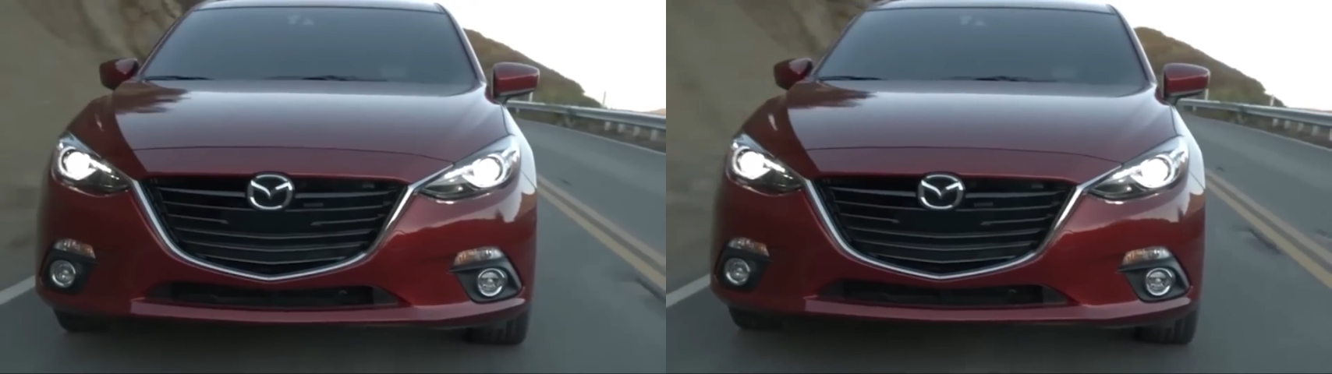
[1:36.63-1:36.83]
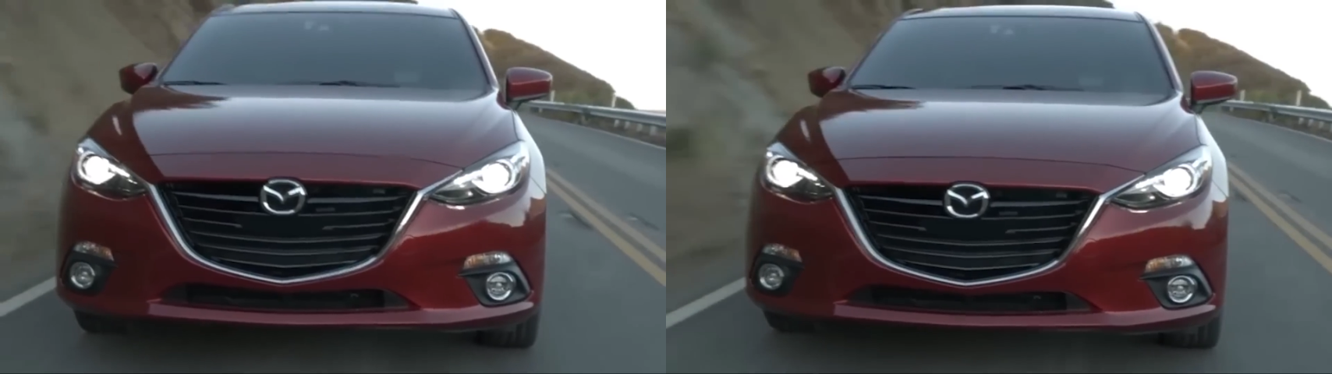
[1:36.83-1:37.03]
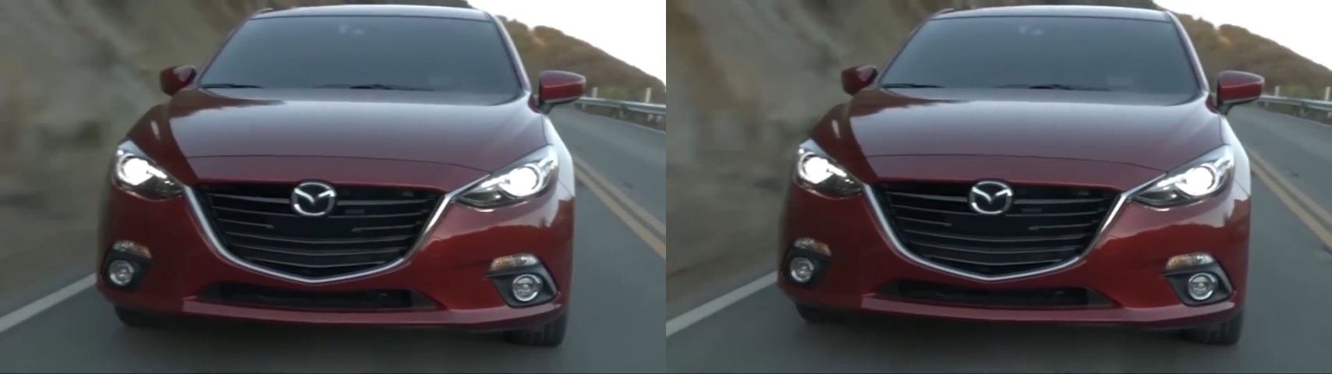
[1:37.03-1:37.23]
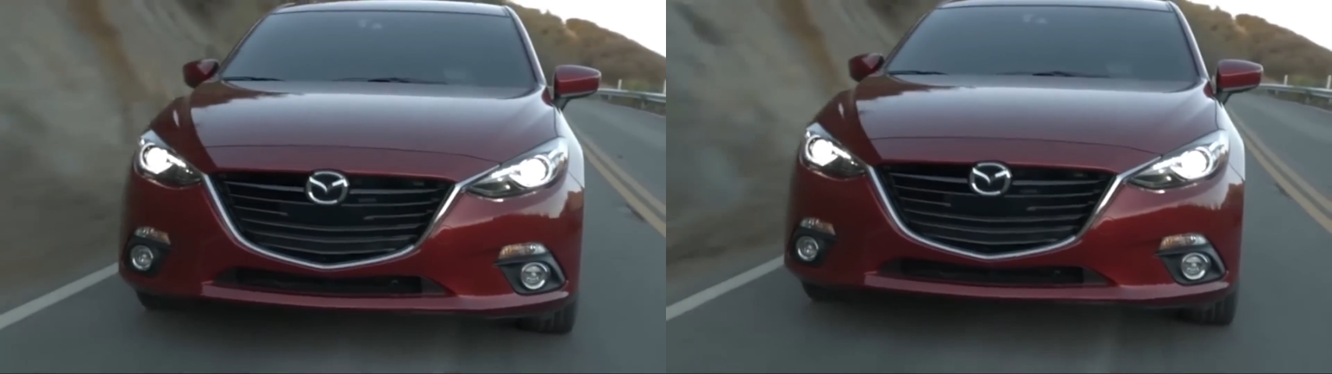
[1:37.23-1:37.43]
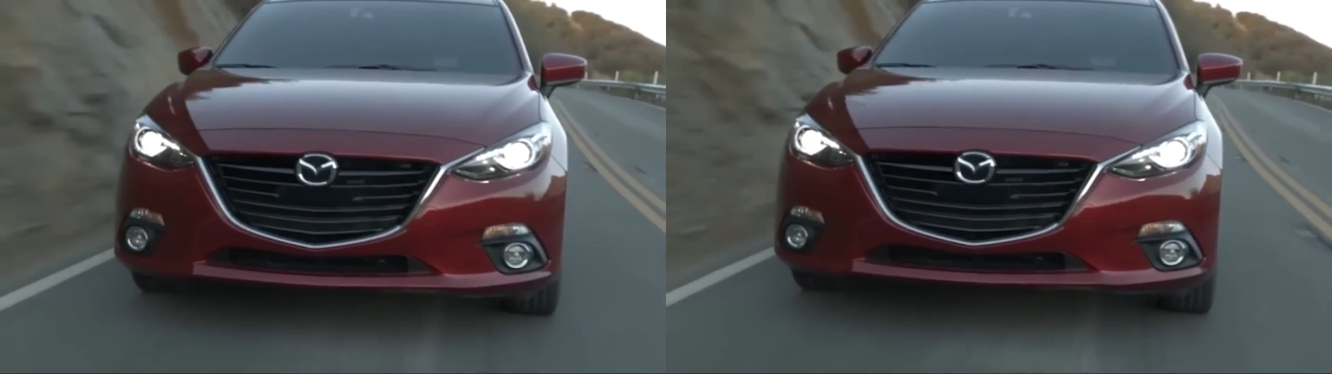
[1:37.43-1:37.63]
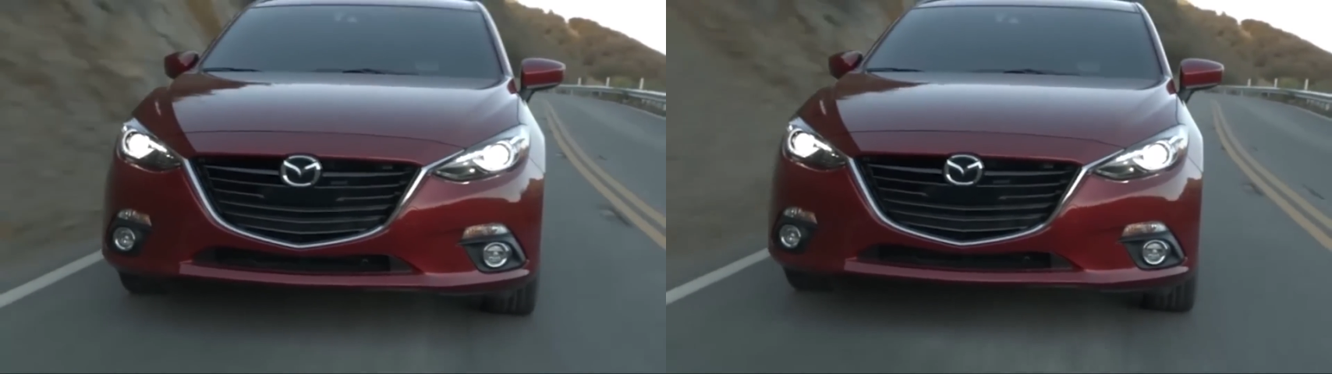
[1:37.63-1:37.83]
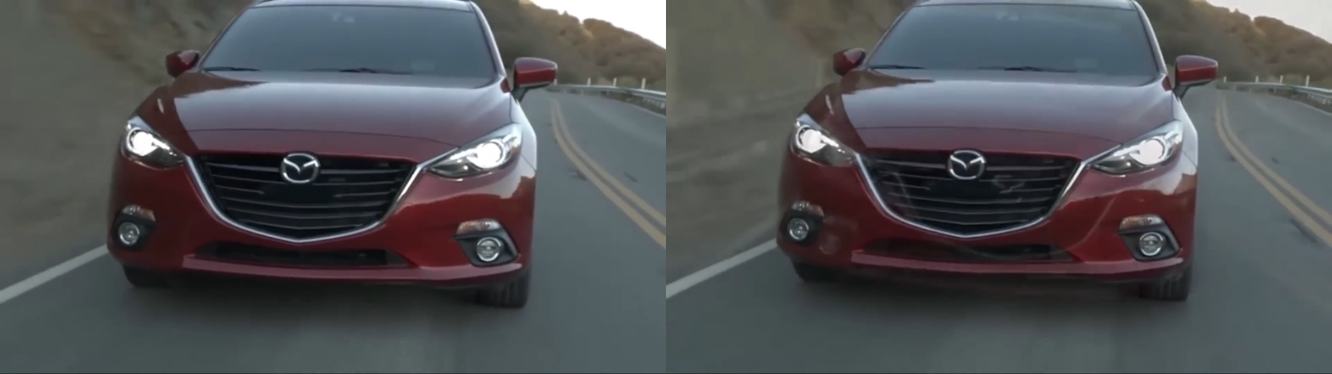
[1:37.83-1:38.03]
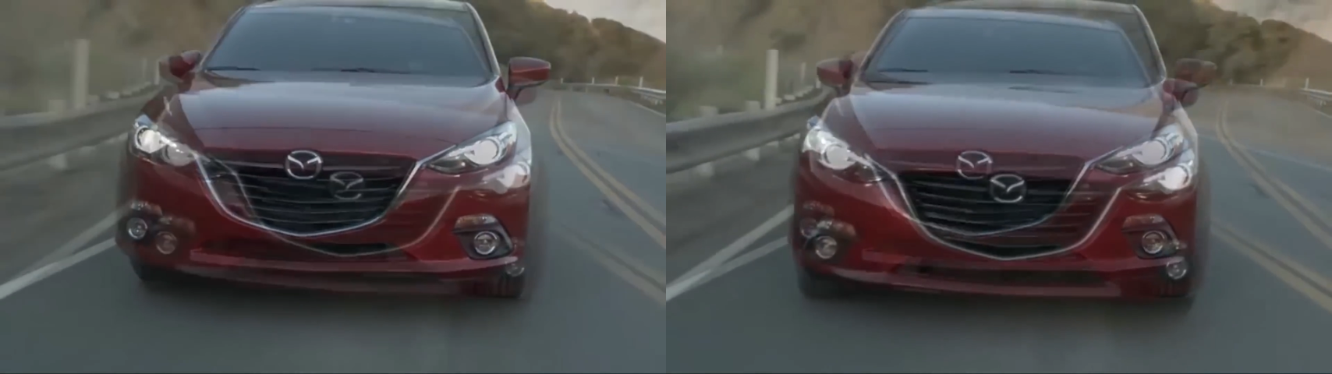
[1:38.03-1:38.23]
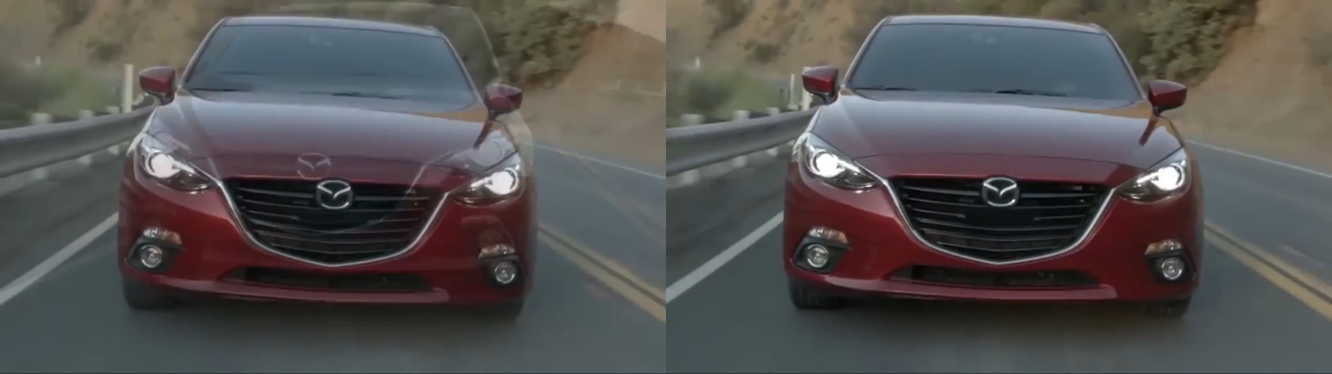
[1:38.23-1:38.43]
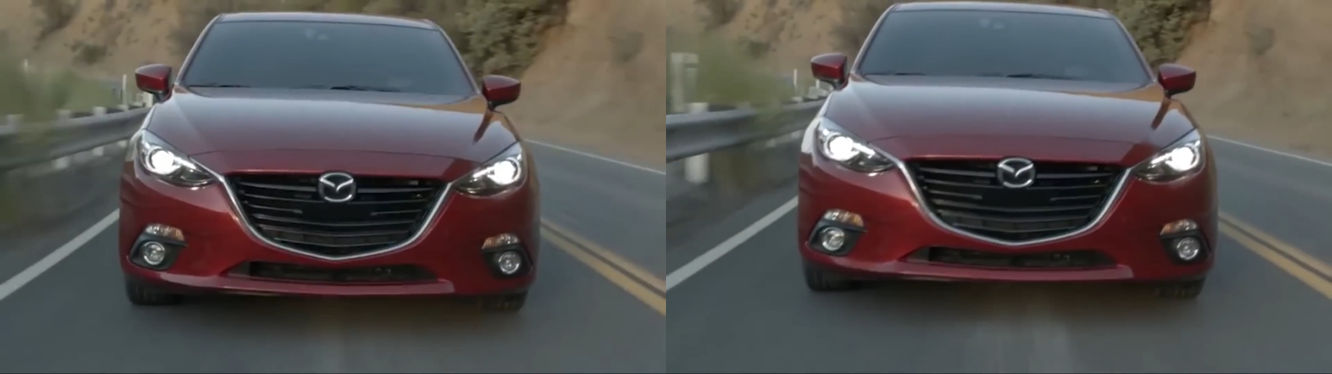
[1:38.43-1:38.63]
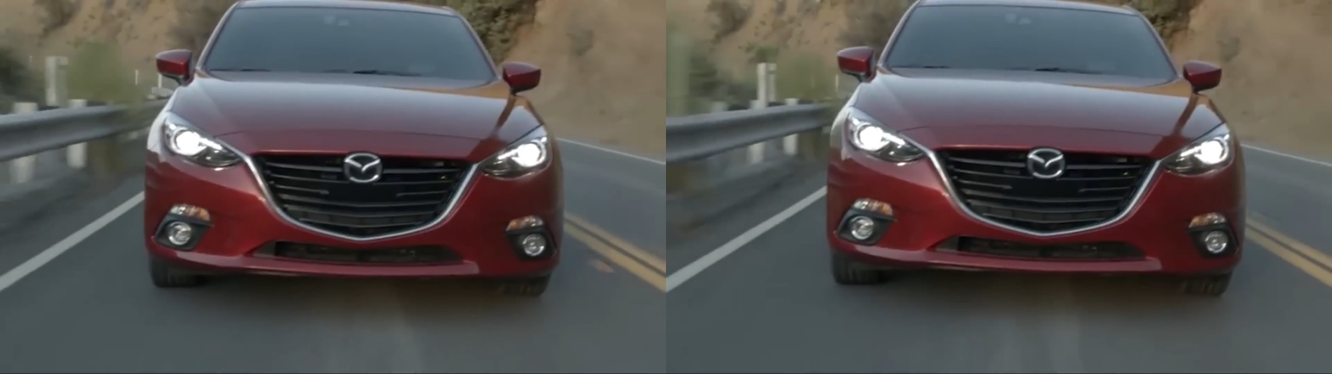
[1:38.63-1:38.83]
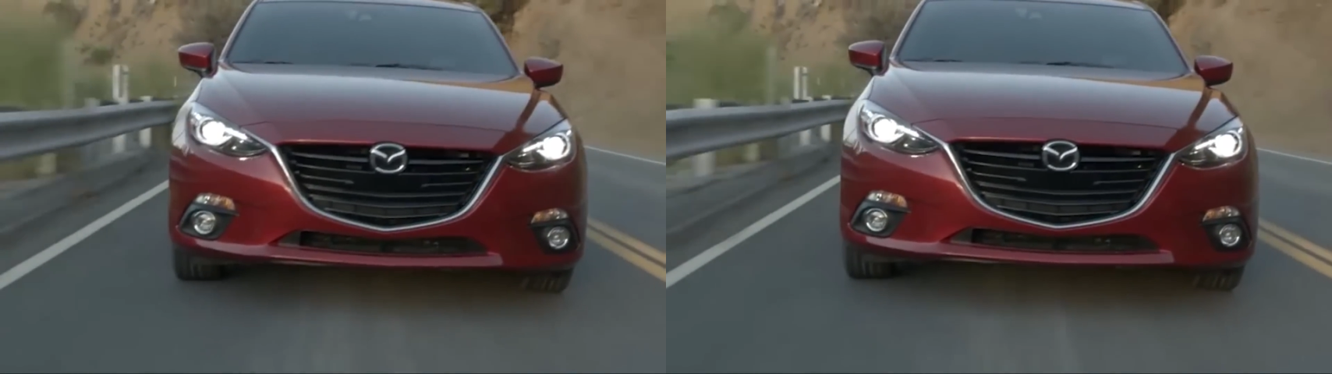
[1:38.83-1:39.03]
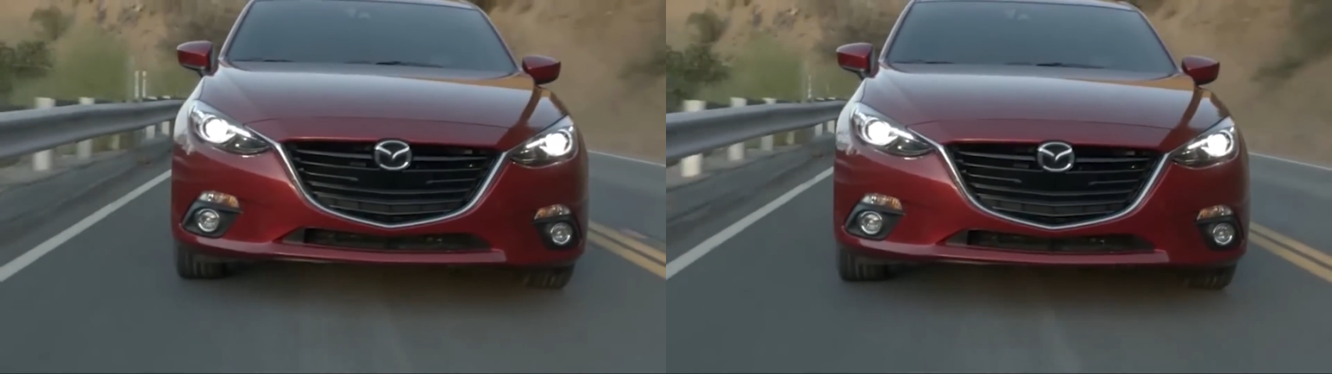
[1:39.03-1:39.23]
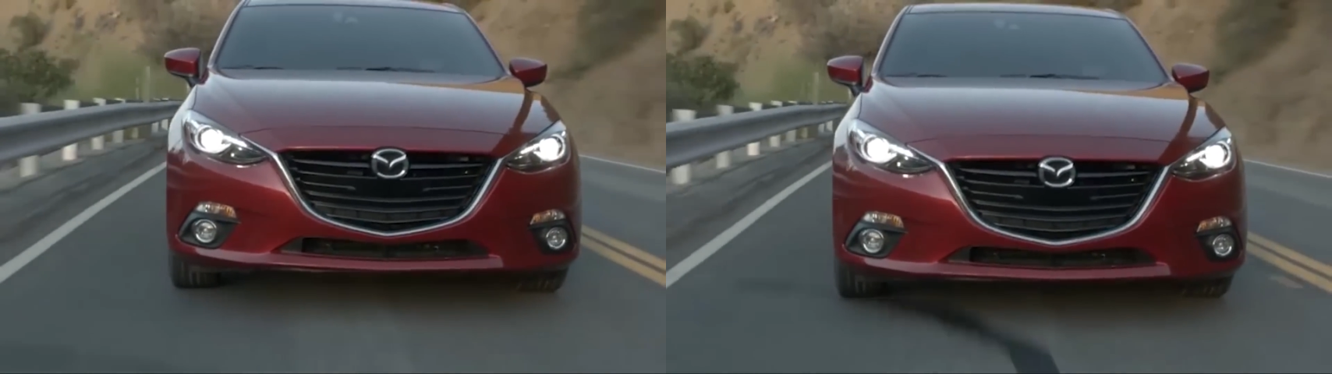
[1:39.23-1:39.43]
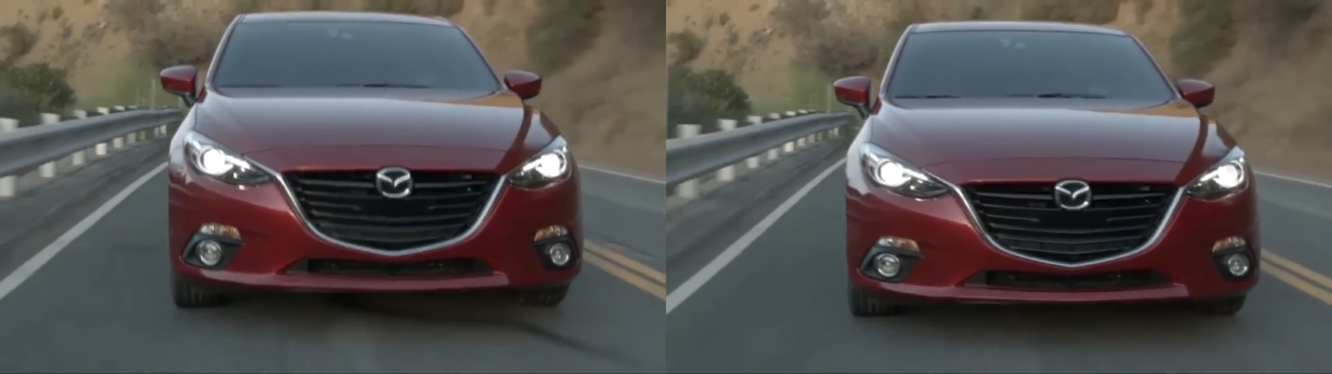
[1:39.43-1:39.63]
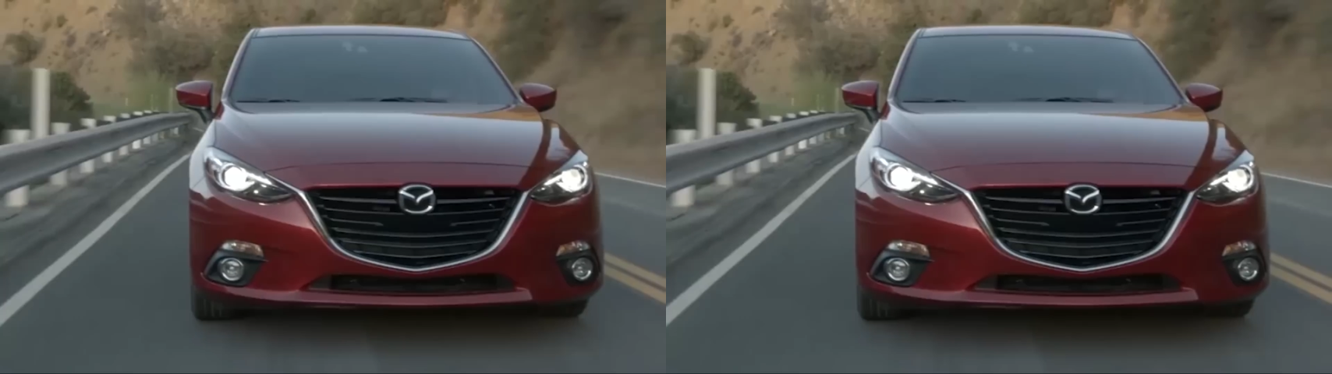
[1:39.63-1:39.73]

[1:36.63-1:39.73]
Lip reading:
(no speaker visible)